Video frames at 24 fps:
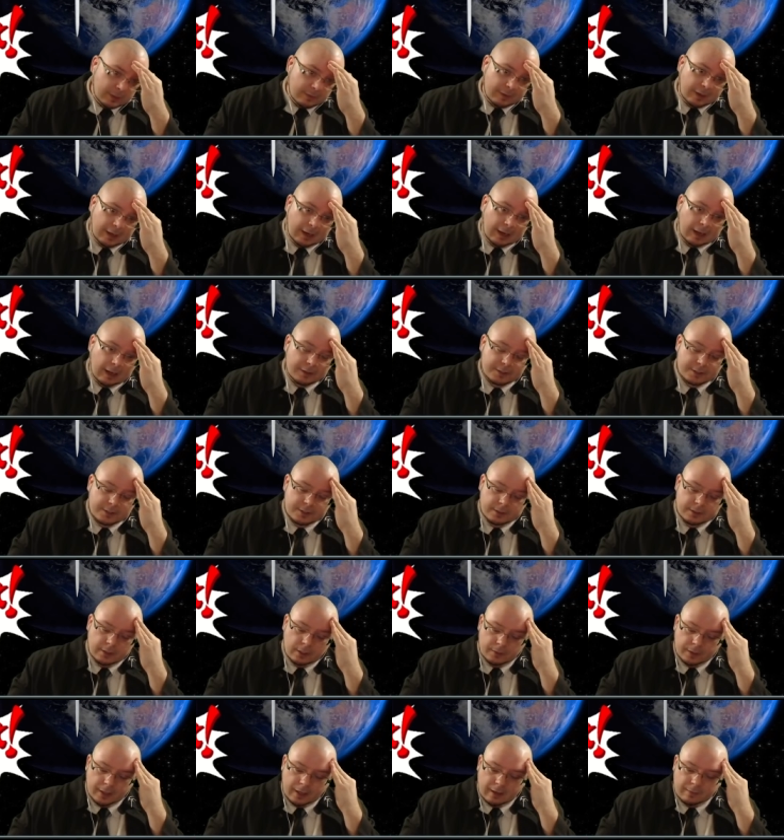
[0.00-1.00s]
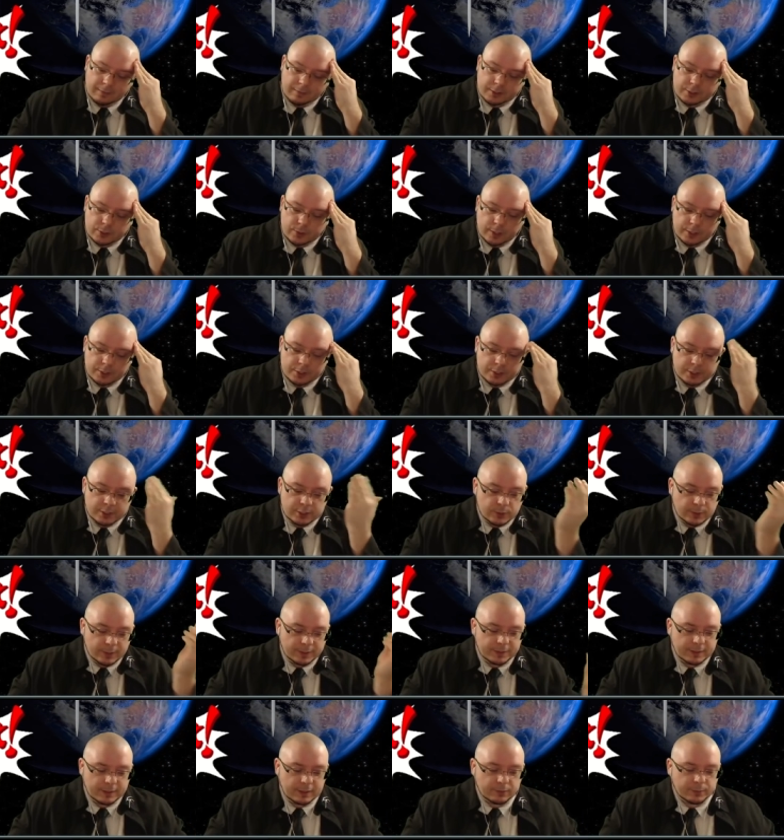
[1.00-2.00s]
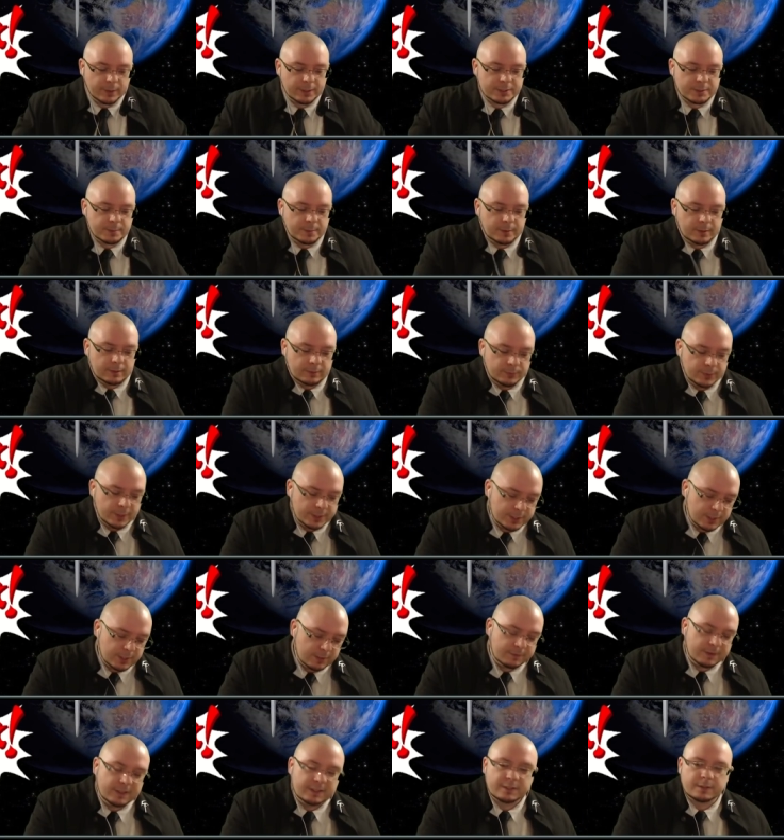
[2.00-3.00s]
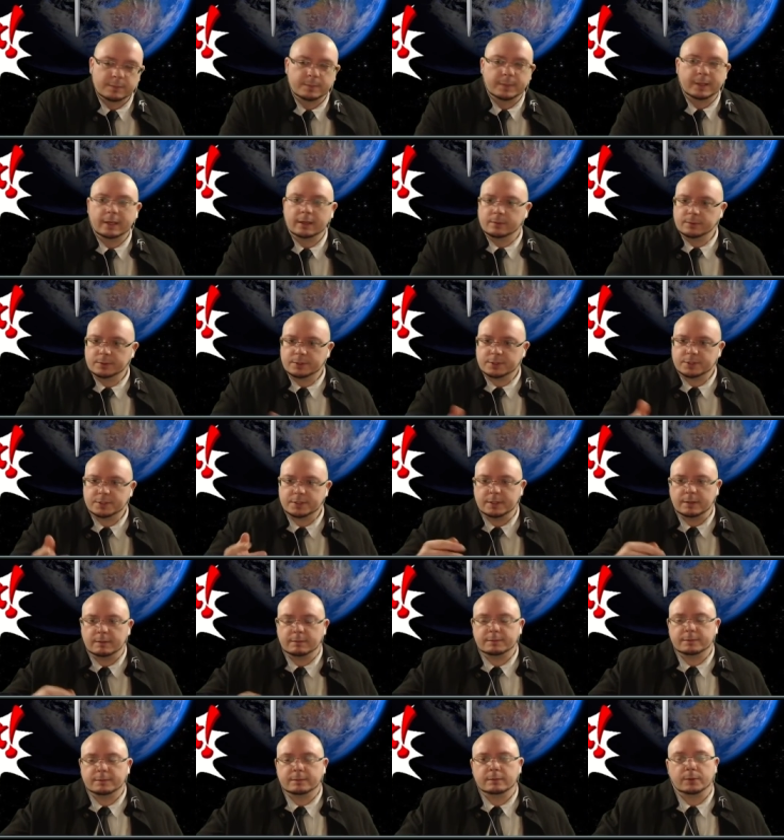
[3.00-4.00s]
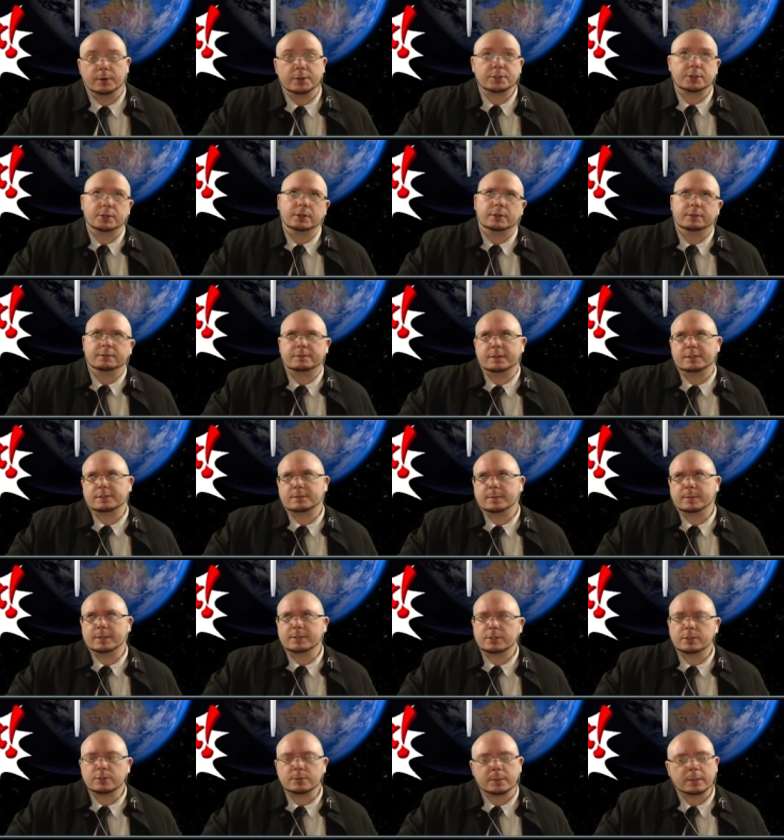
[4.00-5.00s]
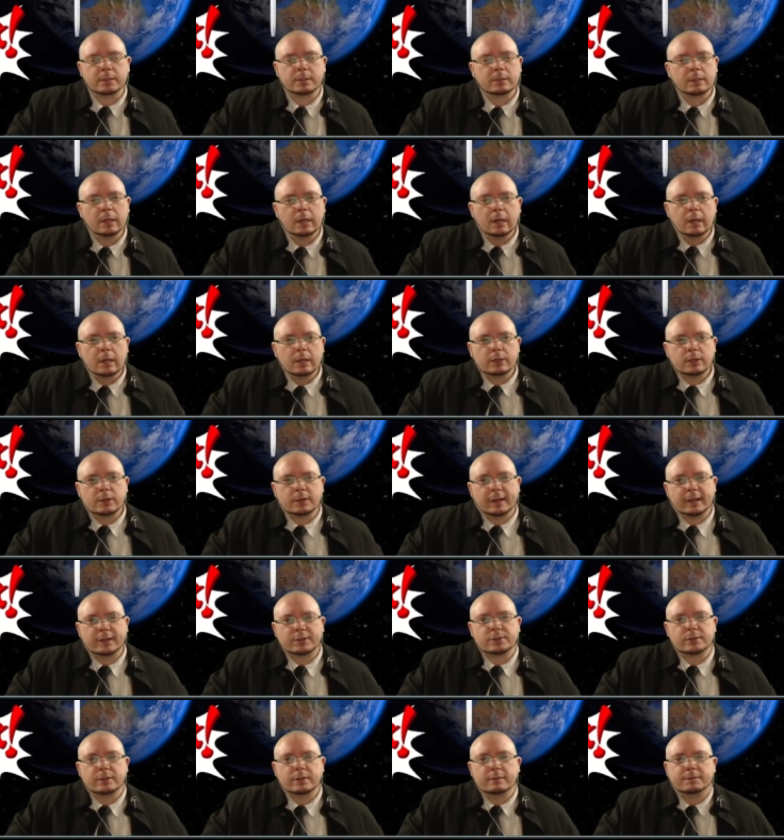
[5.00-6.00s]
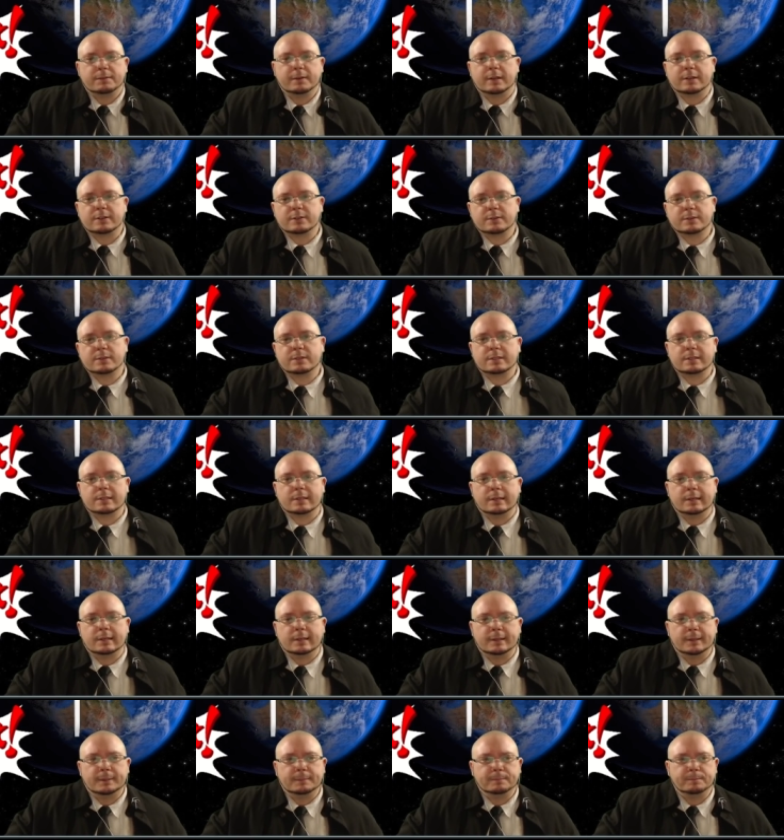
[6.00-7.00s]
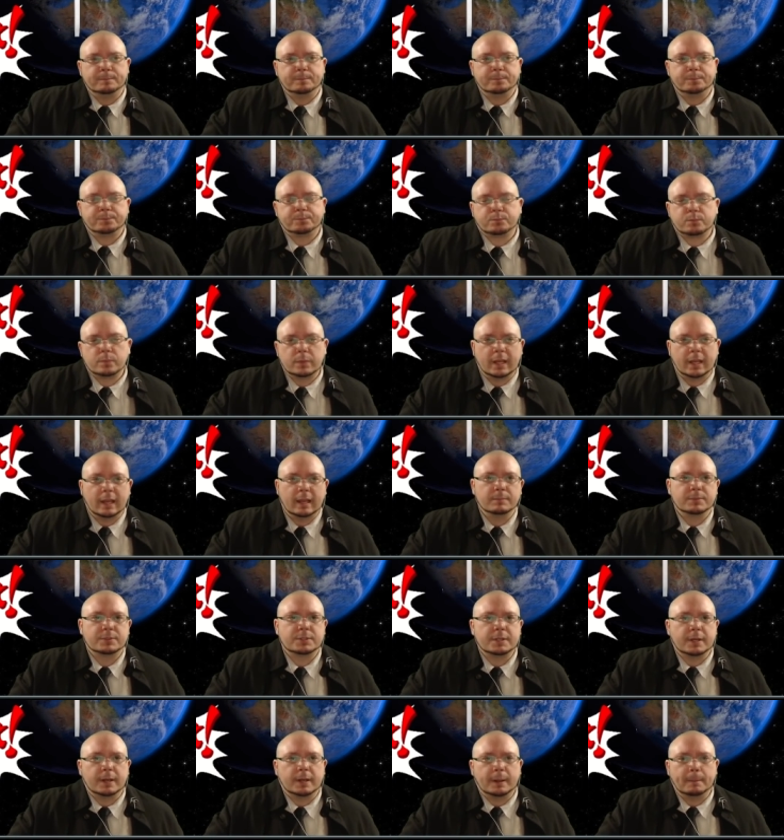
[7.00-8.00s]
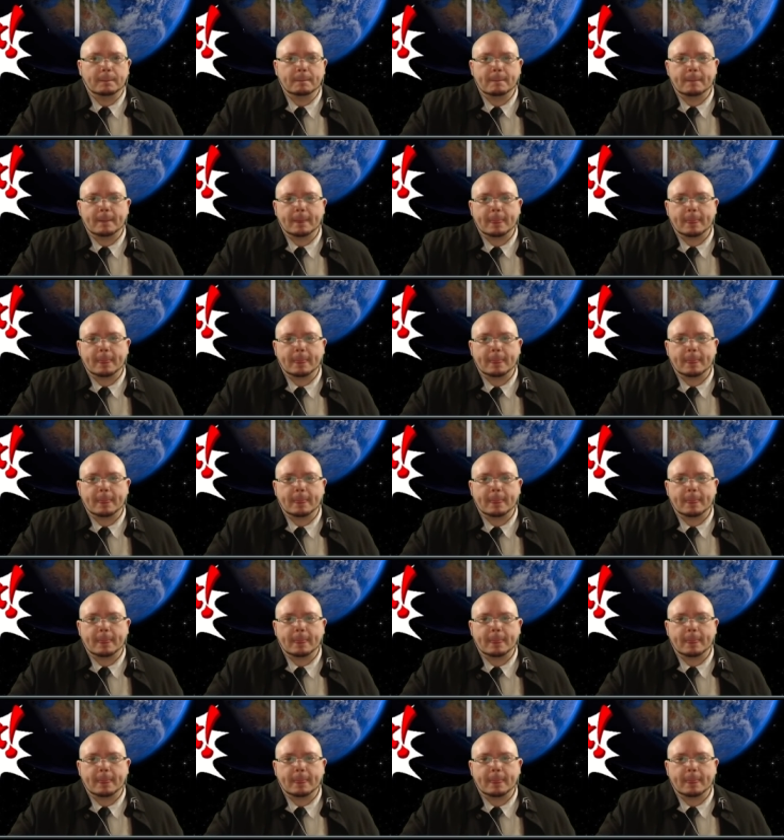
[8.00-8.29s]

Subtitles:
have asked, you know, the obvious question, do I think Reggie Fils-Aimé, which is the Reginald Fils-Aimé, excuse me, could actually fix GameStop?